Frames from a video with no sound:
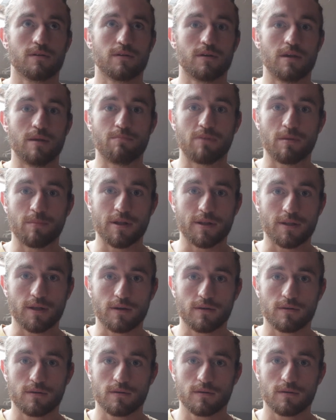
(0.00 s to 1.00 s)

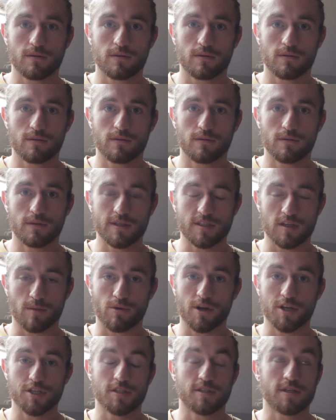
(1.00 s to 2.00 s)
implementing these
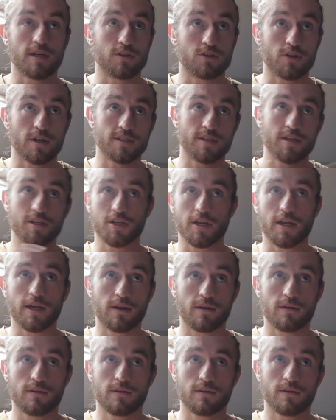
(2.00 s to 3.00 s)
operations and
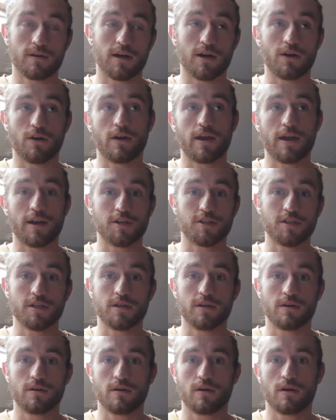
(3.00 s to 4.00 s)
transitioning our
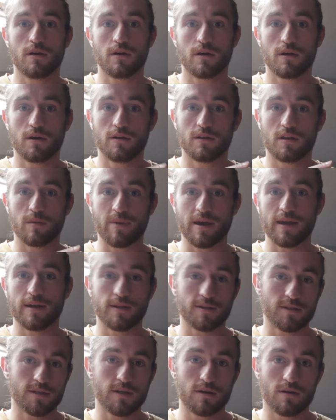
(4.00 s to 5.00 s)
energy
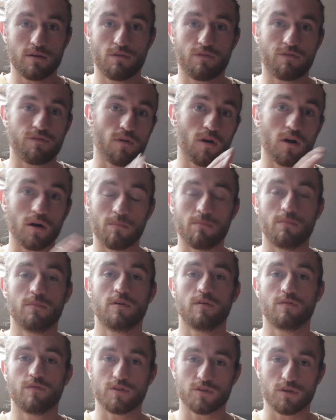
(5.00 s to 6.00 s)
dependency from
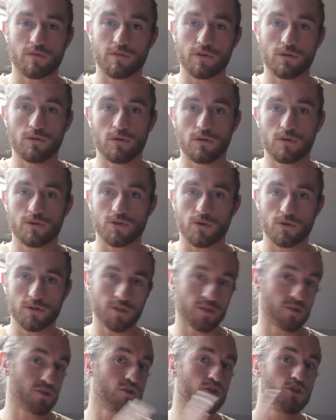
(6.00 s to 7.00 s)
fossil fuel
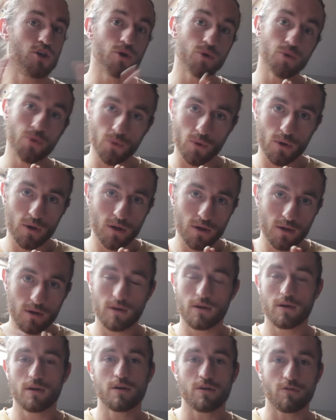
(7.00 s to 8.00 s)
sources to
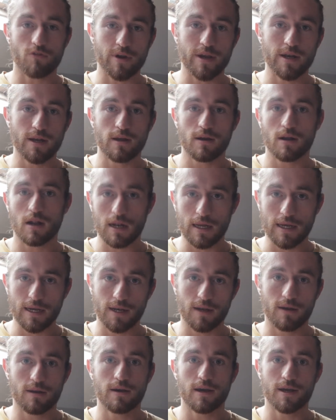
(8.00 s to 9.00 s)
green,
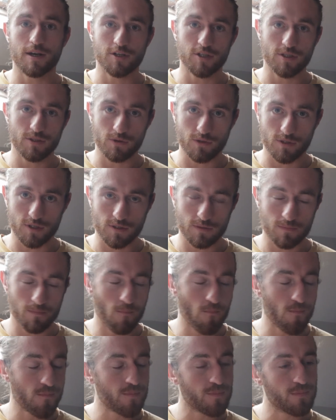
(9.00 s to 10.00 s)
clean energy sources?
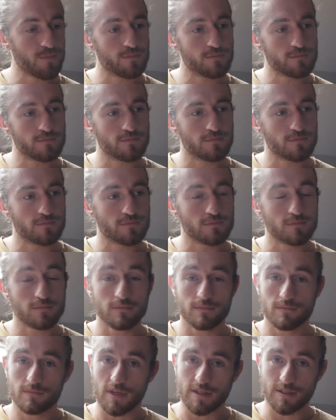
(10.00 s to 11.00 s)

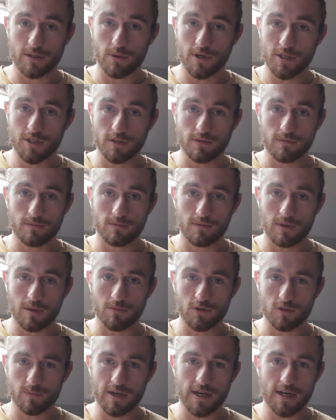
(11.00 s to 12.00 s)
That's a question that
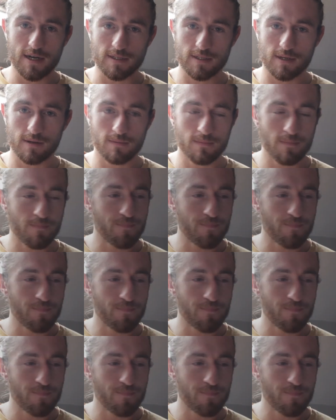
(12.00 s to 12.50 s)
must be asked.